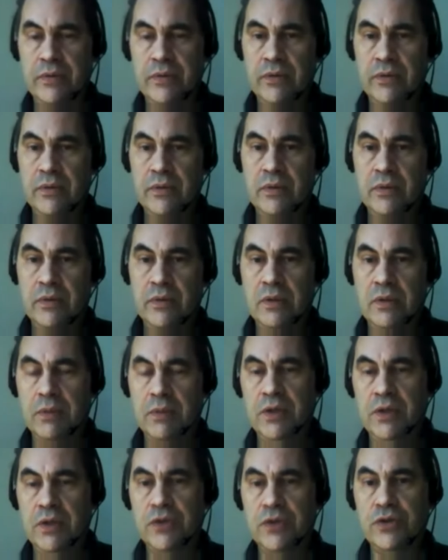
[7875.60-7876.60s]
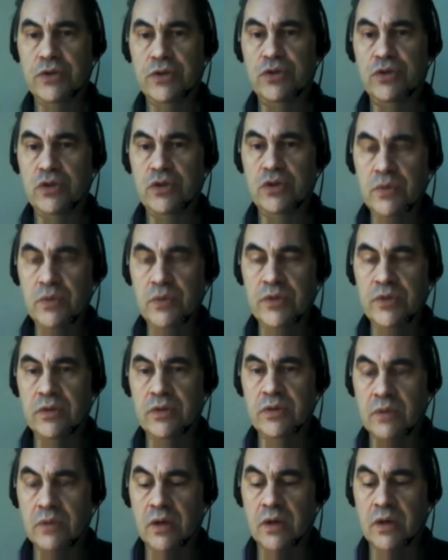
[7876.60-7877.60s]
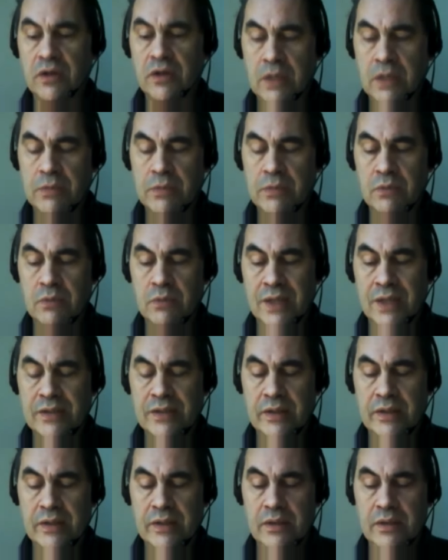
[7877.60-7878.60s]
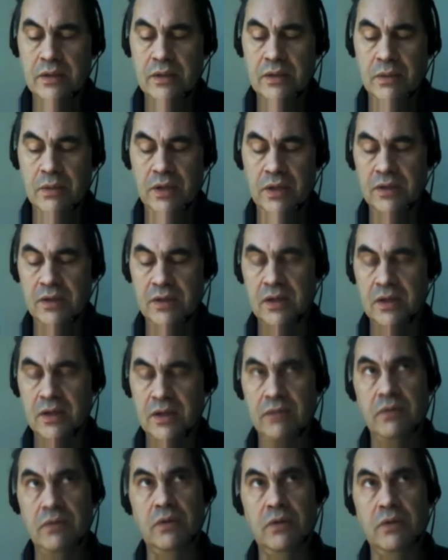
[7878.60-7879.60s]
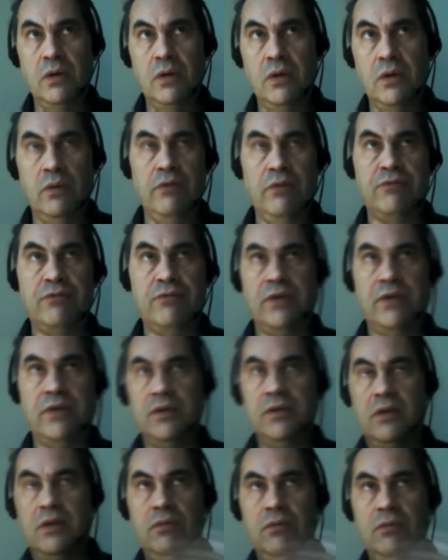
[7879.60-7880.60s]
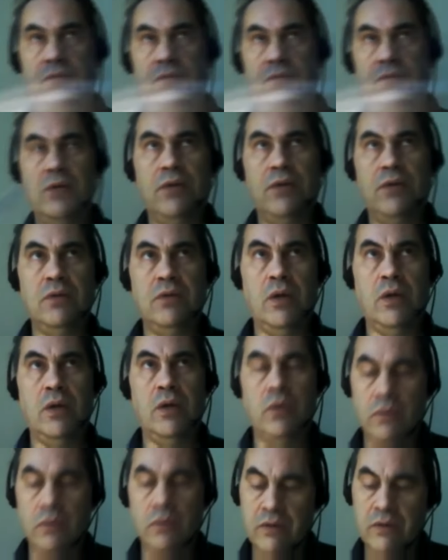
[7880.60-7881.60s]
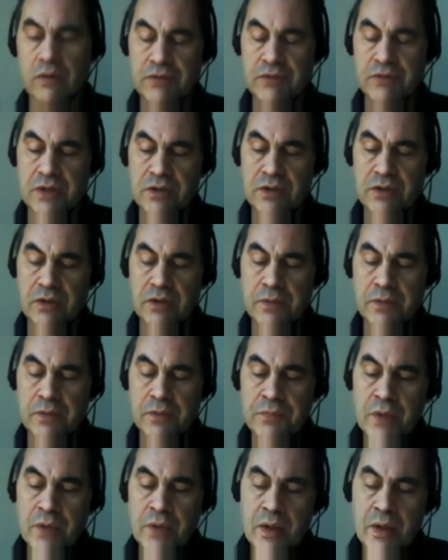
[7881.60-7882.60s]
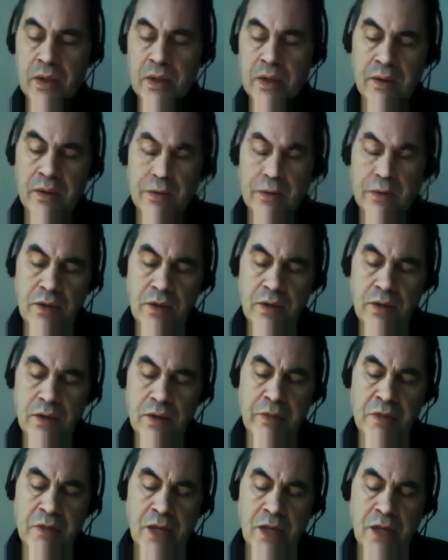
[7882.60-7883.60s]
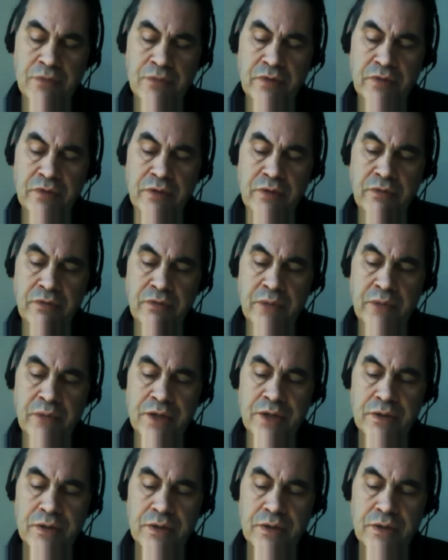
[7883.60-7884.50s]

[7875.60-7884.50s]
Mm-hmm. I mean, choose your archetypes wisely. I mean, it's yeah. kind of a golden thread kind of throughout our whole conversation here. Now, trim tabs for information.